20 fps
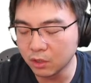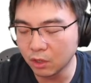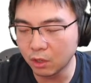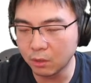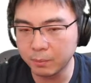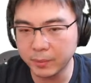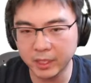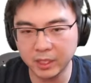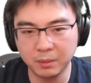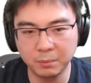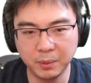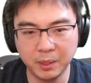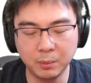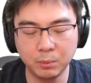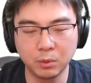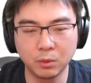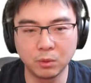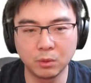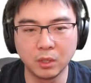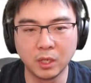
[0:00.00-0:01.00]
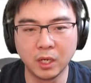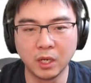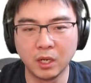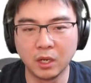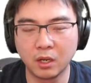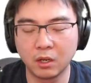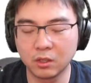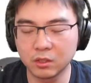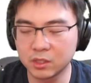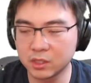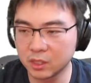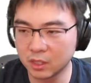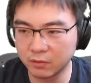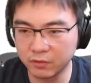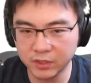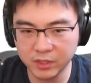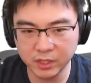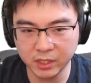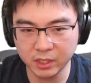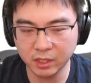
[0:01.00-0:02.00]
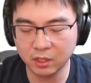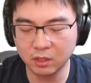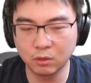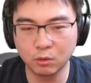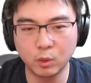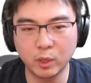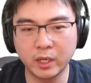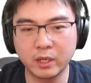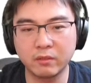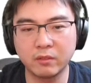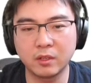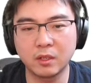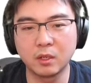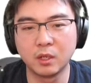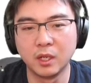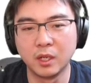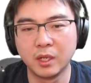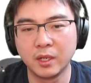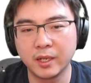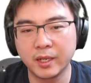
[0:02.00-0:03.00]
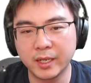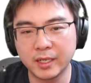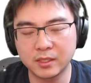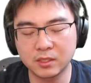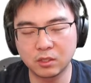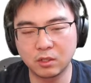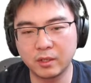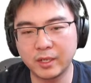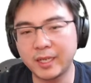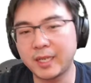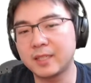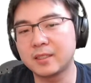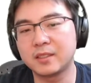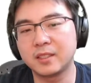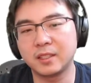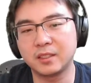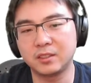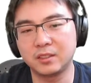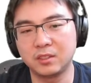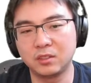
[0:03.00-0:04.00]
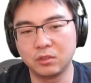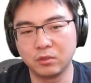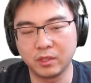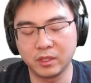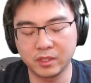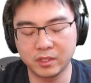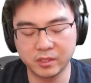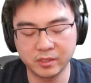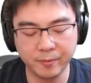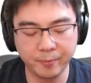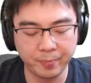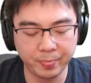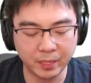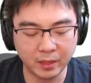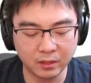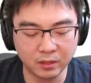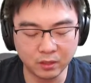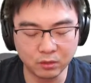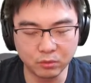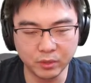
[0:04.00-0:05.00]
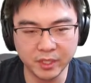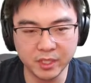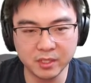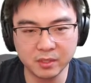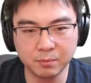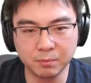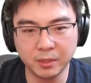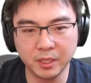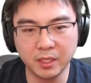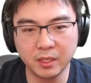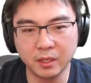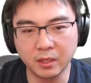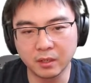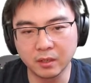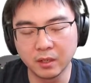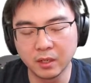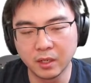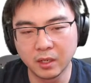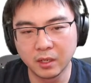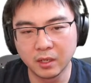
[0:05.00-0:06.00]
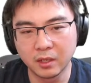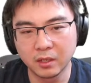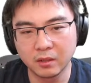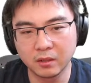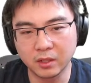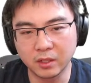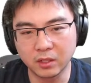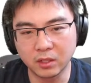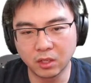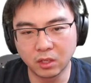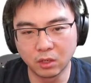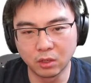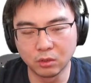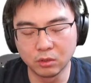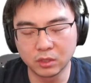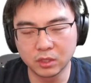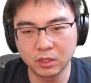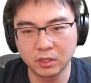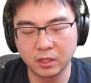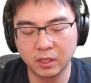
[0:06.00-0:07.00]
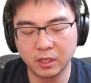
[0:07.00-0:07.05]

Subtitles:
many people or service account or whatever has got access to this. The reason being, the code